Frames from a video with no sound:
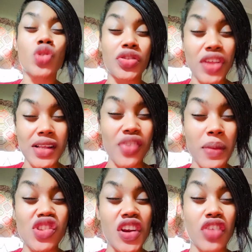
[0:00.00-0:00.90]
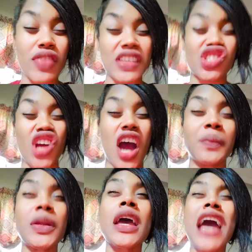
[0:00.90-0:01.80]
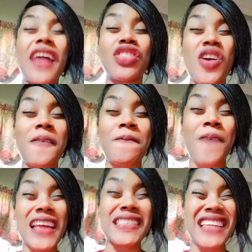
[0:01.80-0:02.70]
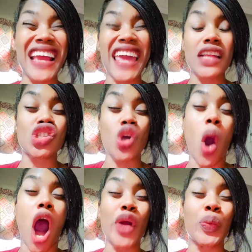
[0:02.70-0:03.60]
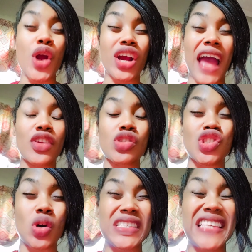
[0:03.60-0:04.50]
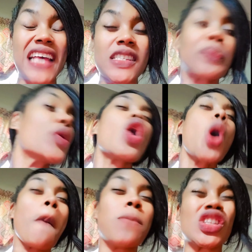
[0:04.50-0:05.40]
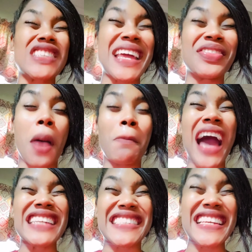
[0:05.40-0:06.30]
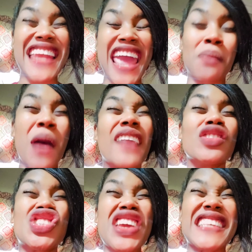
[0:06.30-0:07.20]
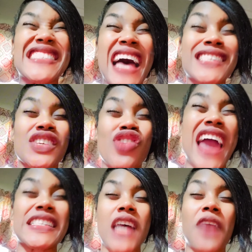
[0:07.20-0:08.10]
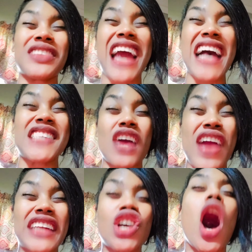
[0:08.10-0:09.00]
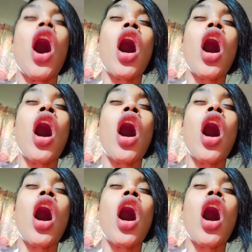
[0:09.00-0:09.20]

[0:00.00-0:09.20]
to things from a generation. And they're fighting against your hard work and your success. But in the mighty name of Jesus Christ of Nazareth,